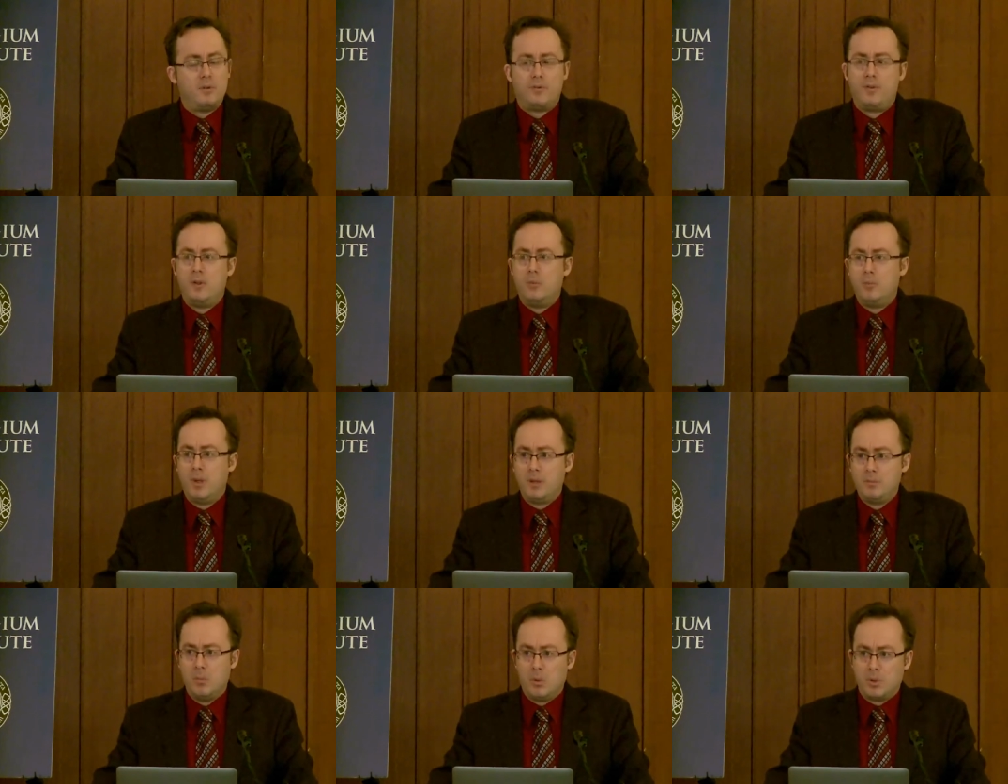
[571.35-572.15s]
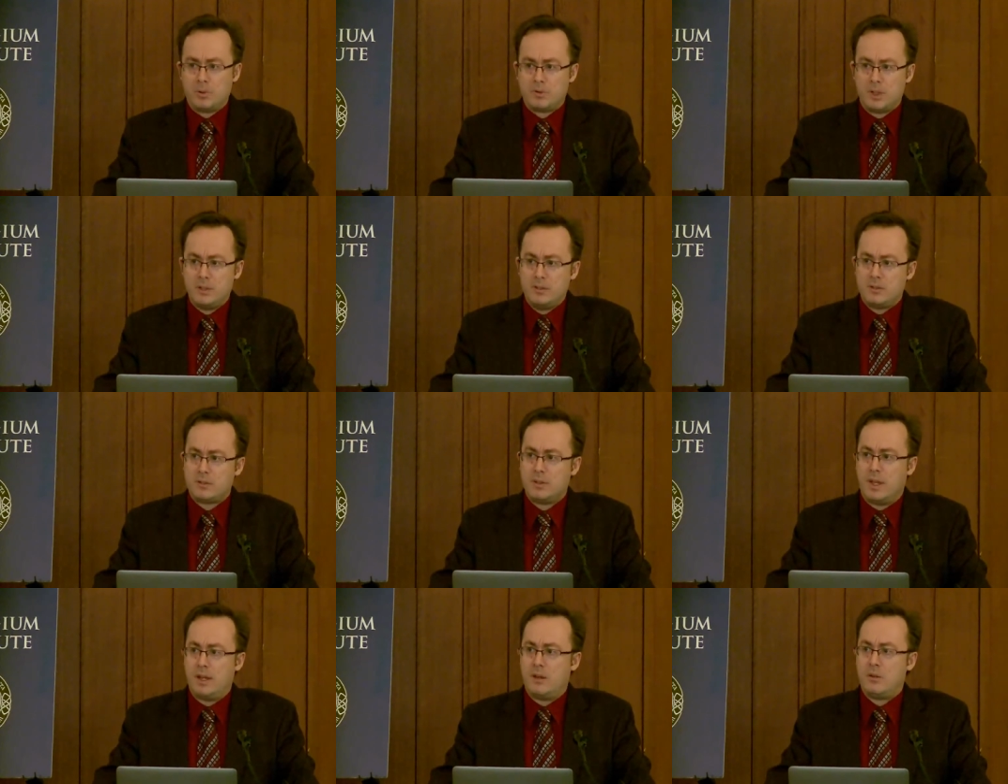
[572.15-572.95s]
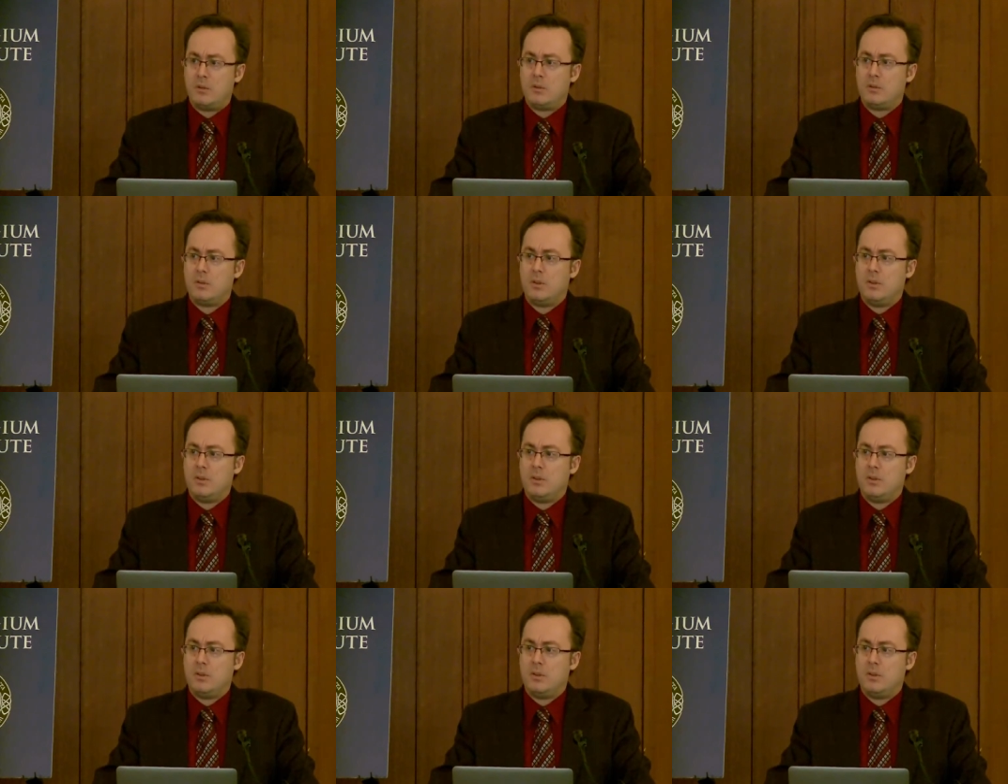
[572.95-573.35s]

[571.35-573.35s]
the film make more sense now